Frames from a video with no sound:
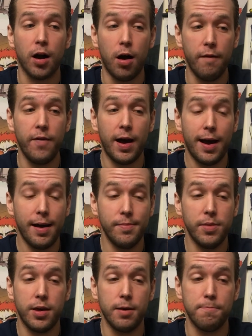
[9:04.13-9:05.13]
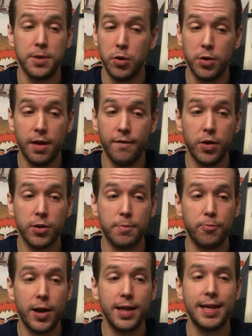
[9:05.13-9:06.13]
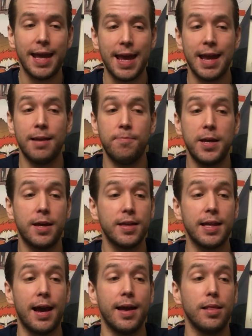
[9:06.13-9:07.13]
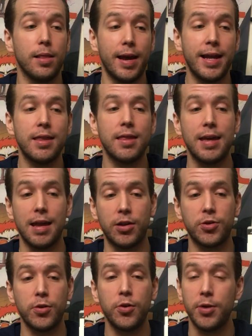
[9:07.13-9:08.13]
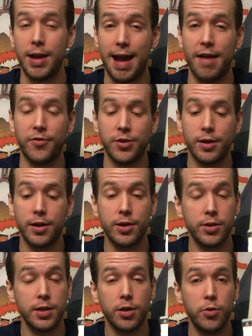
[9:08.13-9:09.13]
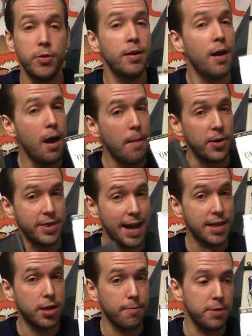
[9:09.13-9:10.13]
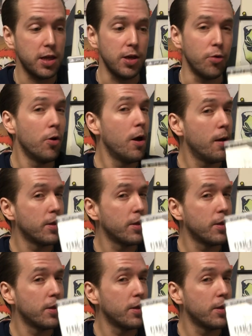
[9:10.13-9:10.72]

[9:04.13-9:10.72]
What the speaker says: of the beauty of those sprites and because I liked the interlude and after years included, but that's up to you.